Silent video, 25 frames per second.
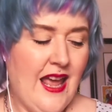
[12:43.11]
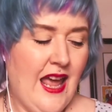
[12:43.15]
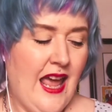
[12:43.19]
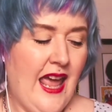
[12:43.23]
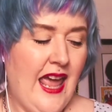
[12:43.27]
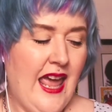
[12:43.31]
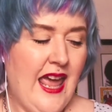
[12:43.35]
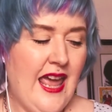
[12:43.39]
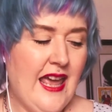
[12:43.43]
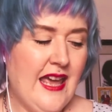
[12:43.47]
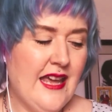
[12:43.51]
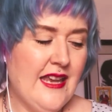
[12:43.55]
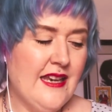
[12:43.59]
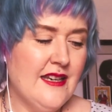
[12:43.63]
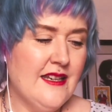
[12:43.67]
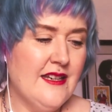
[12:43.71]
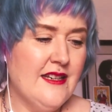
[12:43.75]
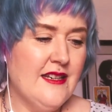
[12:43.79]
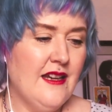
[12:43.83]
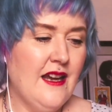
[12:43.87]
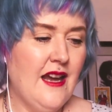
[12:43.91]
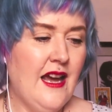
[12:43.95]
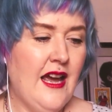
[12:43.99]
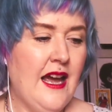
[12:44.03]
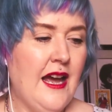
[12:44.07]
And
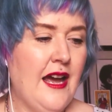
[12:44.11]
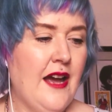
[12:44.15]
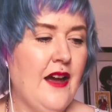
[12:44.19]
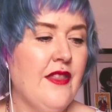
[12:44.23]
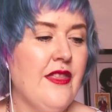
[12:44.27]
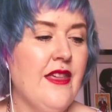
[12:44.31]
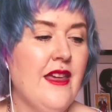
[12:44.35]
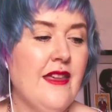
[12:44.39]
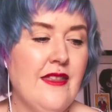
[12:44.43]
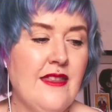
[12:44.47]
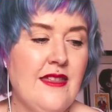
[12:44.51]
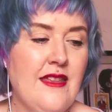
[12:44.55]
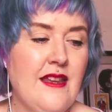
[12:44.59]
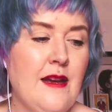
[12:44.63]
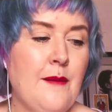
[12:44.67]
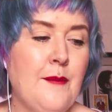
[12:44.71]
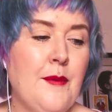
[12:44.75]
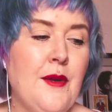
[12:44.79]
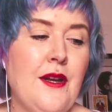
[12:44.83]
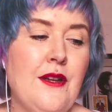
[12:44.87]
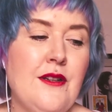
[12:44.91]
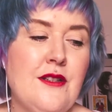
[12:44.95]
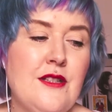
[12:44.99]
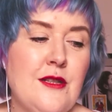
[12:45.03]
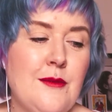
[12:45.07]
the other thing I'm
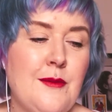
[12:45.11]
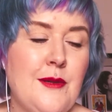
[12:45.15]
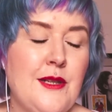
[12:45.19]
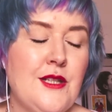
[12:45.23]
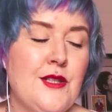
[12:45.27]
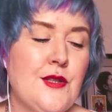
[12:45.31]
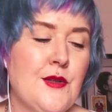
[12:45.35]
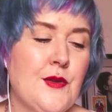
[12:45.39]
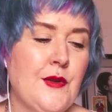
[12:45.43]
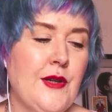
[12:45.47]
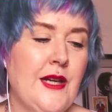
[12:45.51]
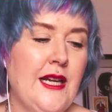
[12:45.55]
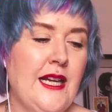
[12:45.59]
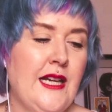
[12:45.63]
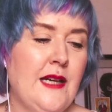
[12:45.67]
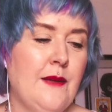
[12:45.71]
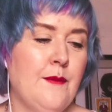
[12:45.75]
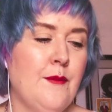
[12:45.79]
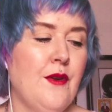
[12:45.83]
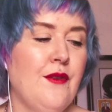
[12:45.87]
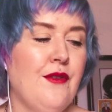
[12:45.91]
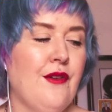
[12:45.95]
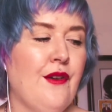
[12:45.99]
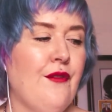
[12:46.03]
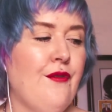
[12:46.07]
going to be doing
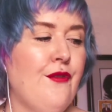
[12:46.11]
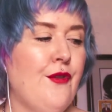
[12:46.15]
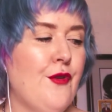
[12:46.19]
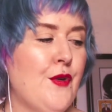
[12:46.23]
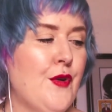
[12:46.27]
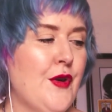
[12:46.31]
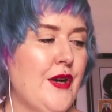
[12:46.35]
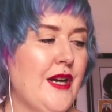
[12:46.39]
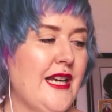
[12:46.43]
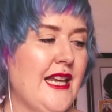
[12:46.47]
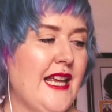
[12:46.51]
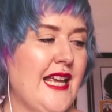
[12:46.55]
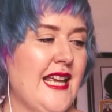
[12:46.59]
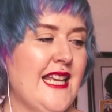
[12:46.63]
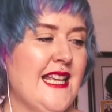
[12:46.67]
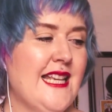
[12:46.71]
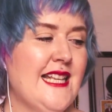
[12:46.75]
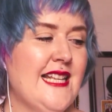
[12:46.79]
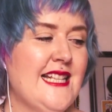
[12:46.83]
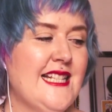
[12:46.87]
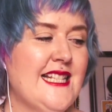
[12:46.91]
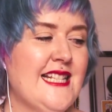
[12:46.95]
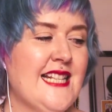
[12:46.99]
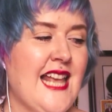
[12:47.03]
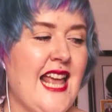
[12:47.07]
moving forward
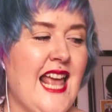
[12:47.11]
is